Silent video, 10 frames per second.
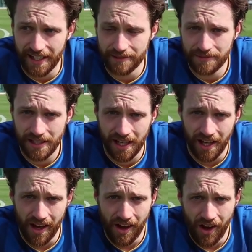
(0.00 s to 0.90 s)
game
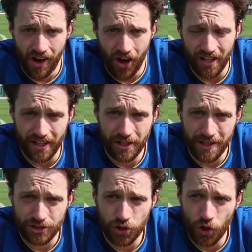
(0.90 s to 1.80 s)
on our U
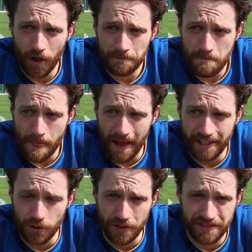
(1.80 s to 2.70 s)
S tour,
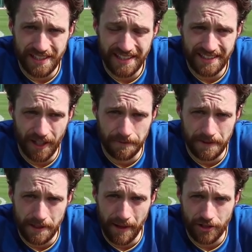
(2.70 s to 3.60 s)
and you would have seen
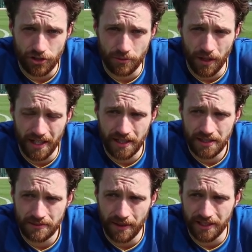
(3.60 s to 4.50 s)
hopefully the match on my
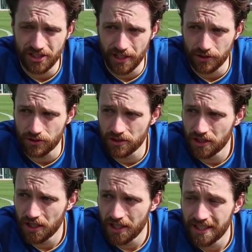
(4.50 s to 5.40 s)
main channel
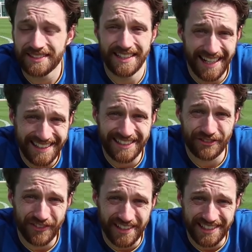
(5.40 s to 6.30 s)
did end in
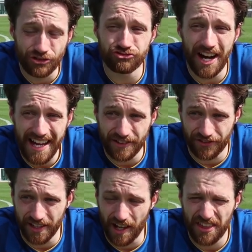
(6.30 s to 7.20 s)
defeat, a rare
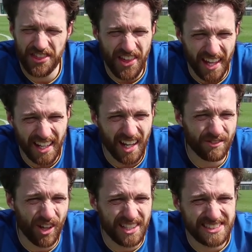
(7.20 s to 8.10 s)
defeat. I think
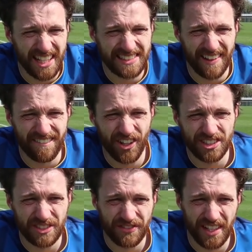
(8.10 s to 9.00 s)
I'm right in saying it's our
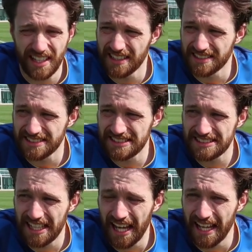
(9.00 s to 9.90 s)
first defeat in
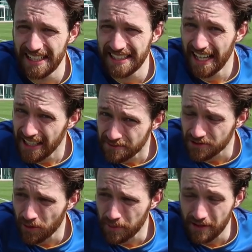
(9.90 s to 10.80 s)
ten
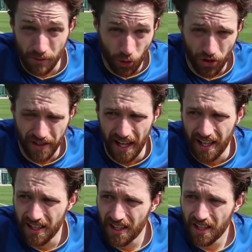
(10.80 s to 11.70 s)
games, maybe even more than that.
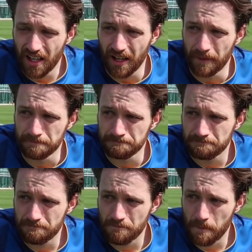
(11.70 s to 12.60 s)
Um,